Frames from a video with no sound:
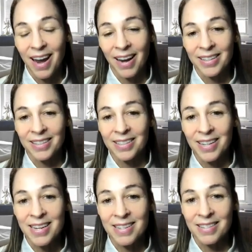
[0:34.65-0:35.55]
And
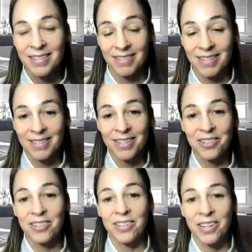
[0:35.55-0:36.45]
it's
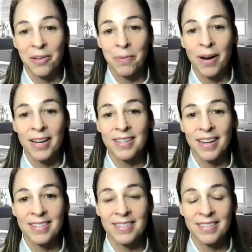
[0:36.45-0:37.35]
essentially a
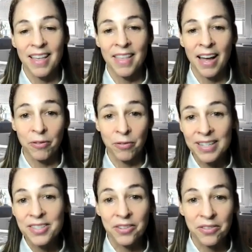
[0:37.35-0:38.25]
process that
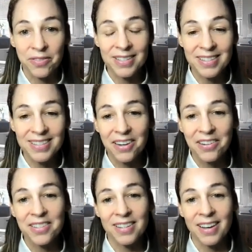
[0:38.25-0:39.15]
resurfaces our
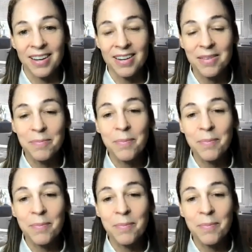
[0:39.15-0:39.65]
skin,